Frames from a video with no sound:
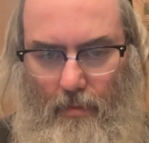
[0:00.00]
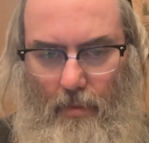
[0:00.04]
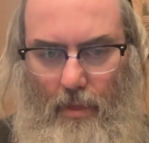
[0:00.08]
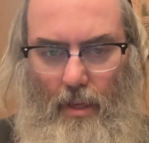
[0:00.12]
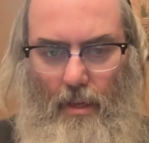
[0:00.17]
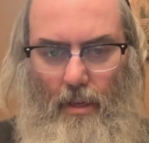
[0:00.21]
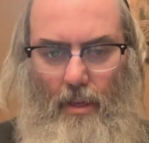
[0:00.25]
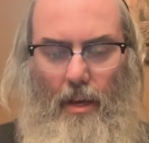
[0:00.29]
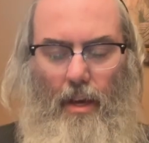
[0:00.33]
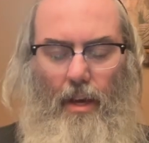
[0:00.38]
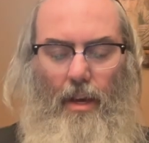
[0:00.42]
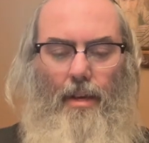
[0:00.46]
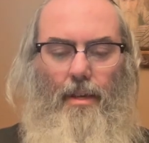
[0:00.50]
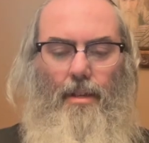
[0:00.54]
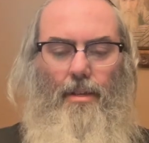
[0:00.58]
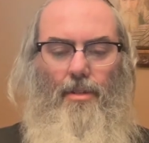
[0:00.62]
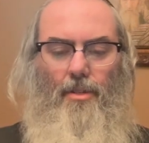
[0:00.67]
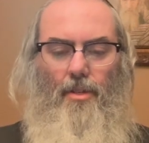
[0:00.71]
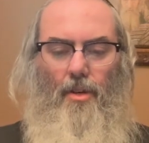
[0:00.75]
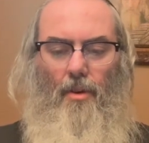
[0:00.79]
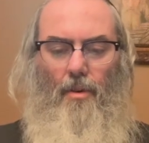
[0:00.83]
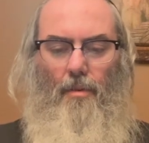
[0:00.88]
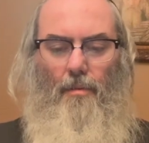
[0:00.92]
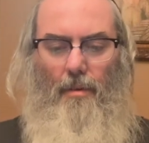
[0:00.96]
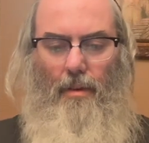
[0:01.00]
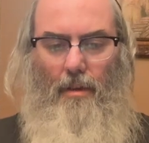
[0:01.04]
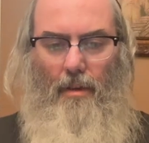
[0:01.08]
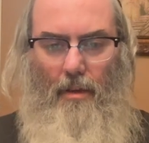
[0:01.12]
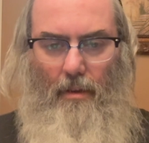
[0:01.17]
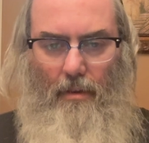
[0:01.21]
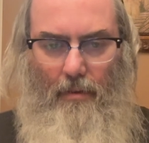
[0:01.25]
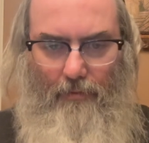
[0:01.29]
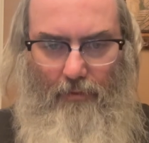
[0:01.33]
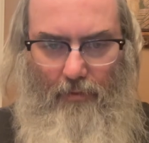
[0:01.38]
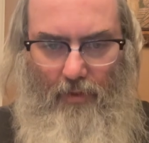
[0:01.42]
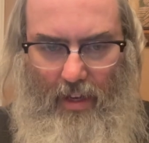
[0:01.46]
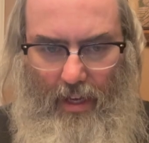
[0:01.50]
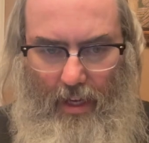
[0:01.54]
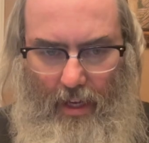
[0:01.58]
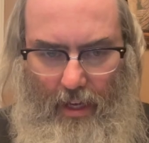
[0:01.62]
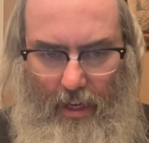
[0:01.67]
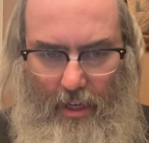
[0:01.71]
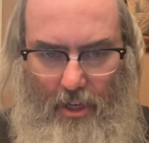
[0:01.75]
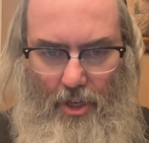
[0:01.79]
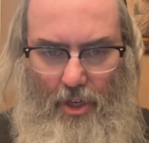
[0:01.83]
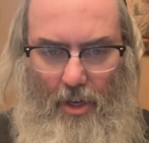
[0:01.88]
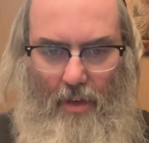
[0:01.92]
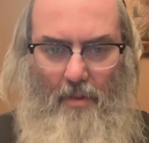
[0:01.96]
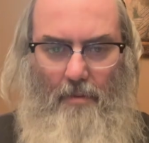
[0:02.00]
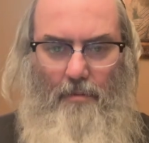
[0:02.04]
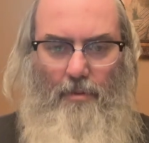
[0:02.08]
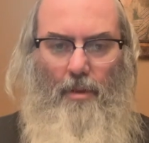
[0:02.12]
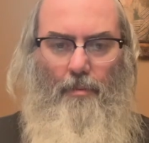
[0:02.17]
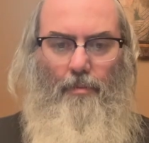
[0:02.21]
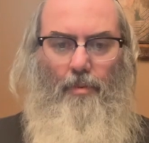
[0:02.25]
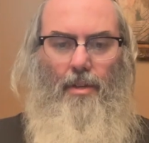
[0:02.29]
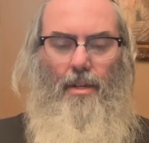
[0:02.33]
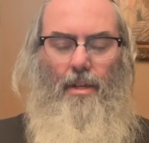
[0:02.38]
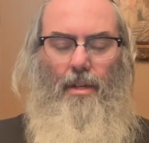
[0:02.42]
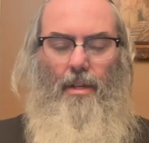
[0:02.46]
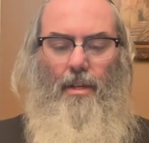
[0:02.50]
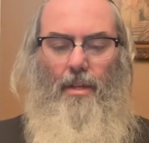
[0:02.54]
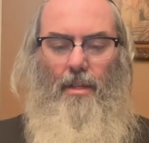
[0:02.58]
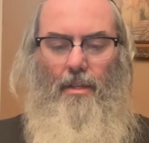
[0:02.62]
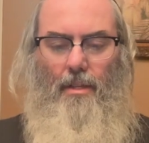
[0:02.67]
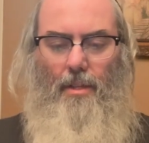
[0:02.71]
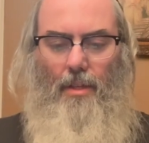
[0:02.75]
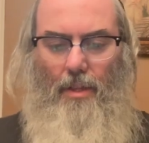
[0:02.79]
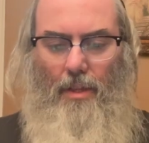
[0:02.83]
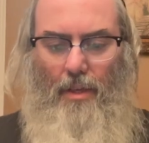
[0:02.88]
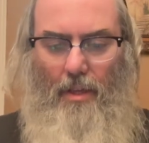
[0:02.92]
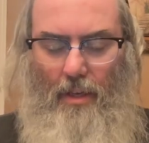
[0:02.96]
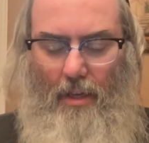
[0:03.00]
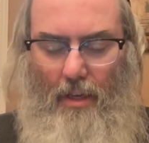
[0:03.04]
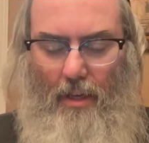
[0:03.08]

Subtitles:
Yeah. So if we can get Shalom to put it into the